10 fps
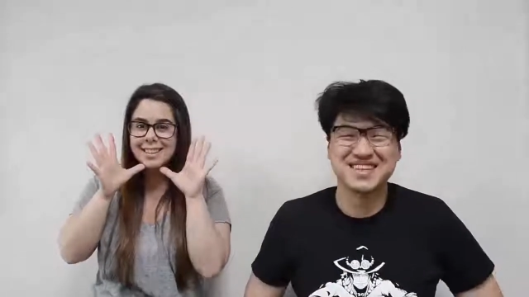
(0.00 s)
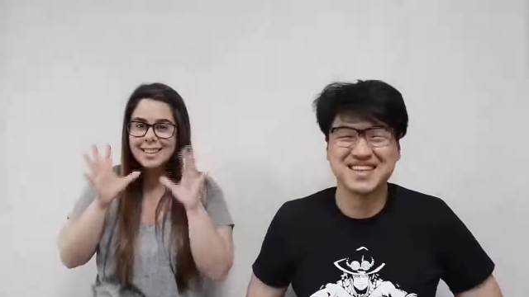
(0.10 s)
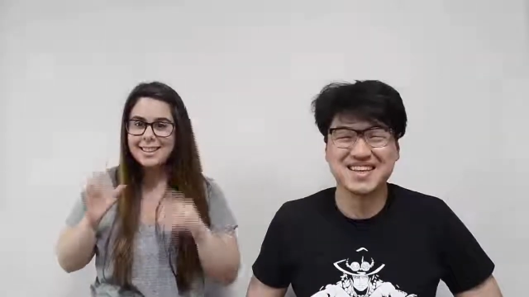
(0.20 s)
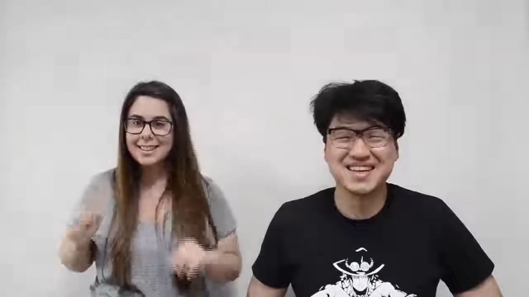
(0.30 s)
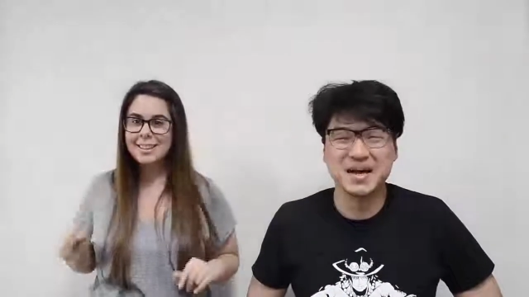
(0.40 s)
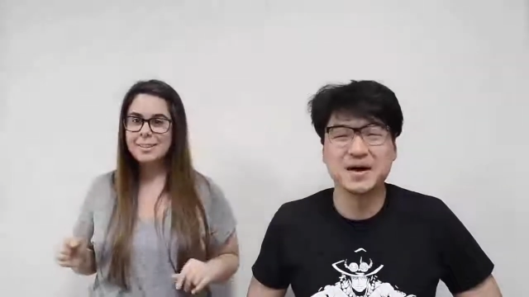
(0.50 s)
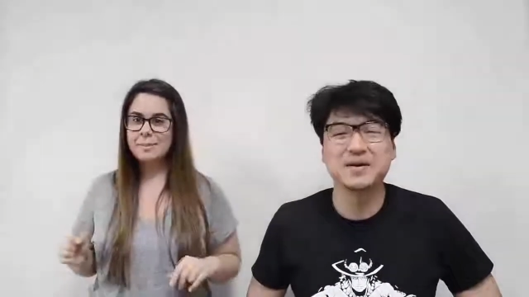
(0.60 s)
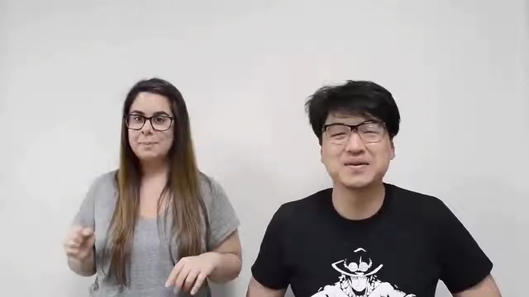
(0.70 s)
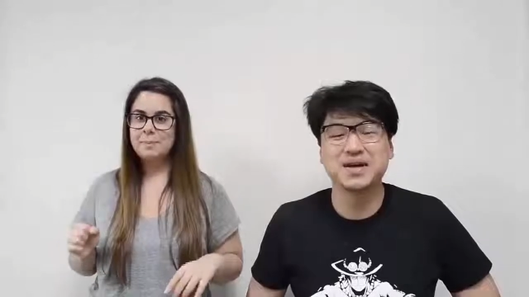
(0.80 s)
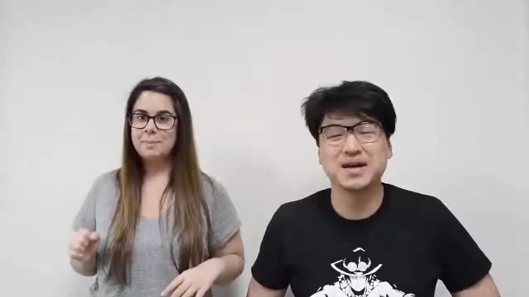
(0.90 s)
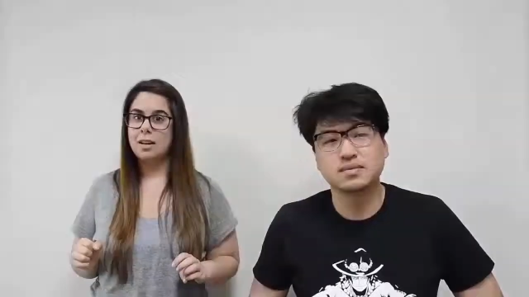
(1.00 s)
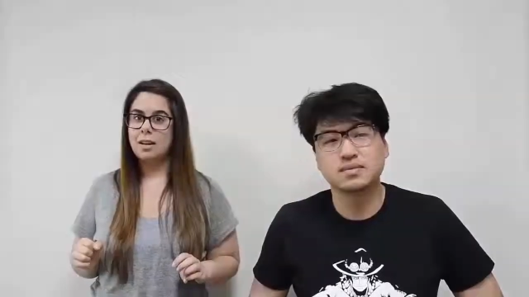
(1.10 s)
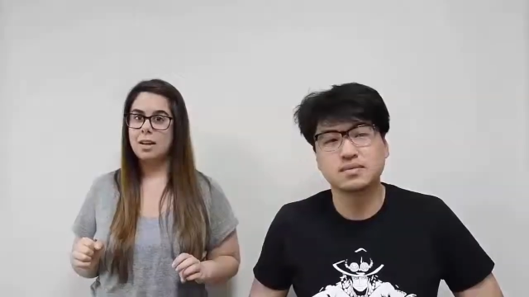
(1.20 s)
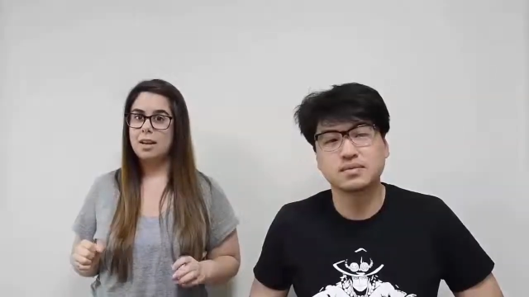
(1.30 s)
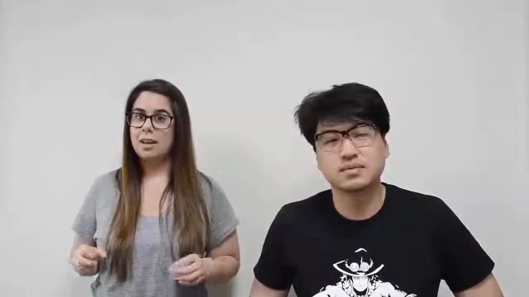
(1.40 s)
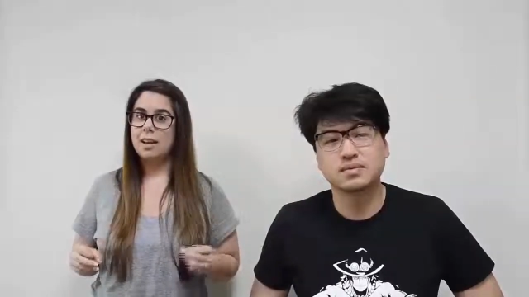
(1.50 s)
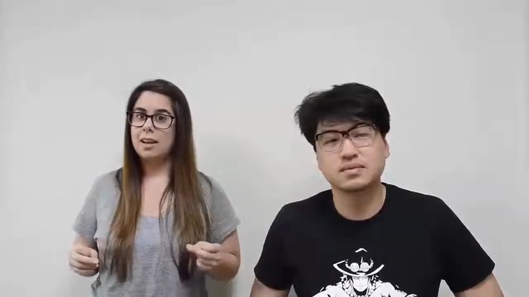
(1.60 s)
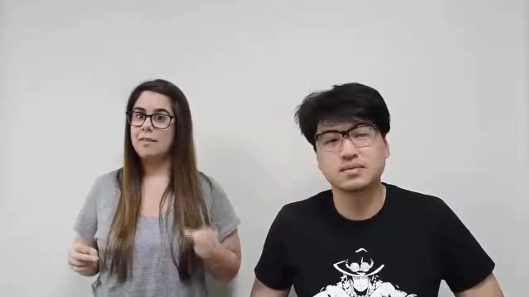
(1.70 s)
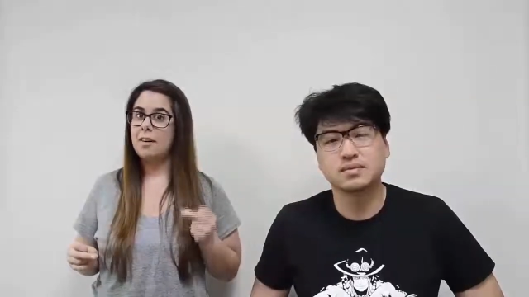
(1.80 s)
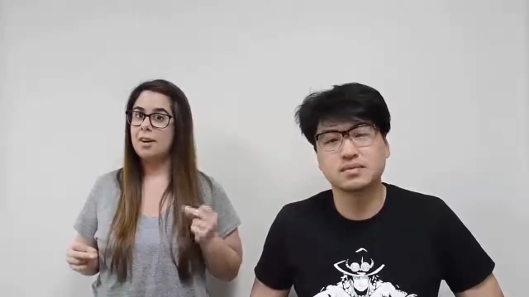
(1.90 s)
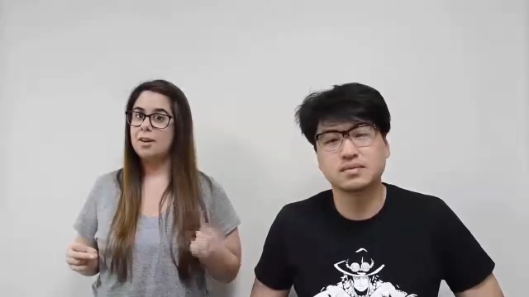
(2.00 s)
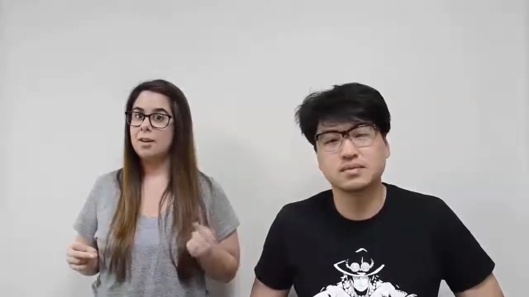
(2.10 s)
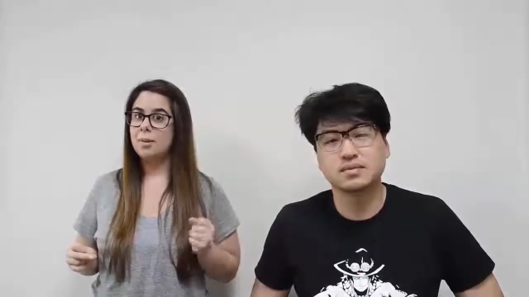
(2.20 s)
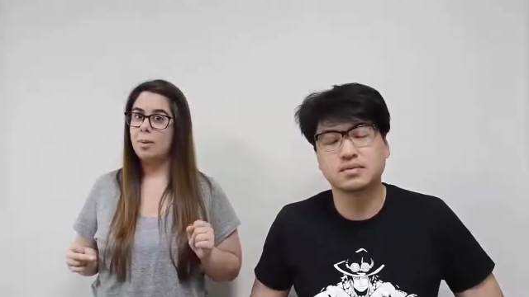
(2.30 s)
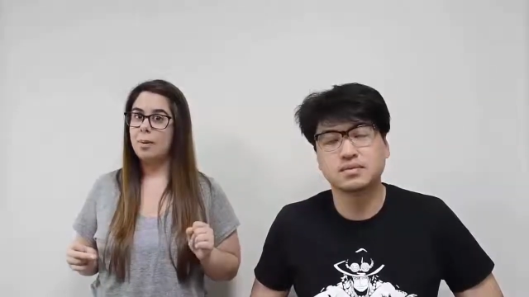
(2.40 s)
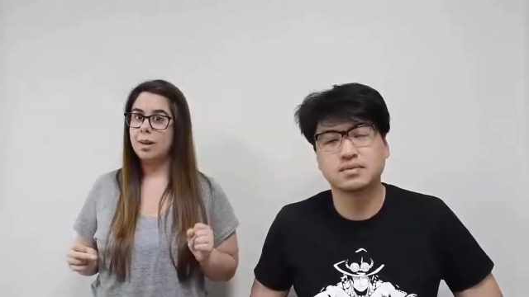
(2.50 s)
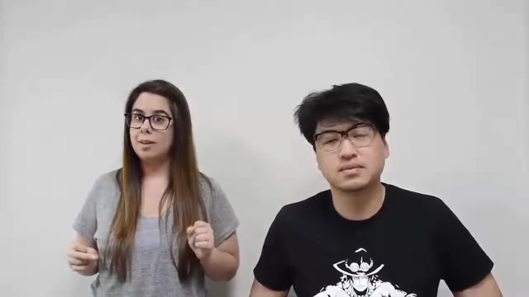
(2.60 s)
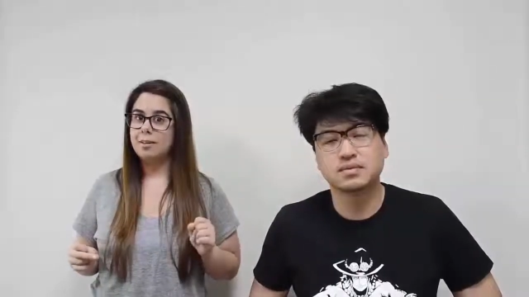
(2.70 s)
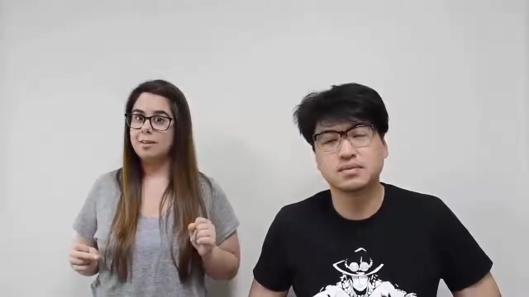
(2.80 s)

Speaker 1: Remember. Oh, okay. I like it very to the point.